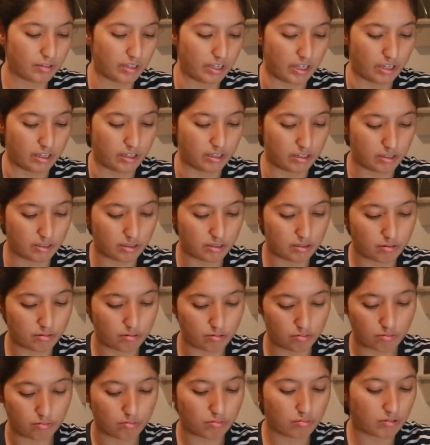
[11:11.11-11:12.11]

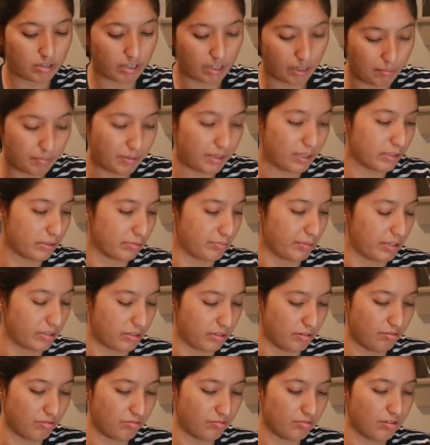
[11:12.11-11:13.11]
is can be
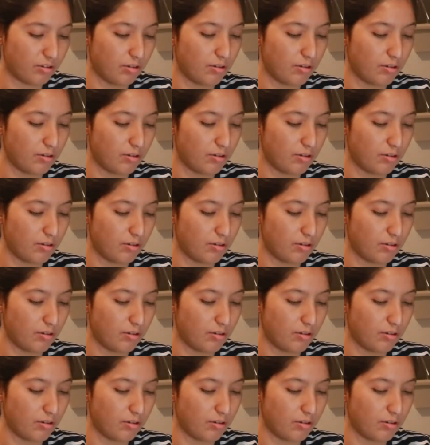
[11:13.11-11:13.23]
expensive,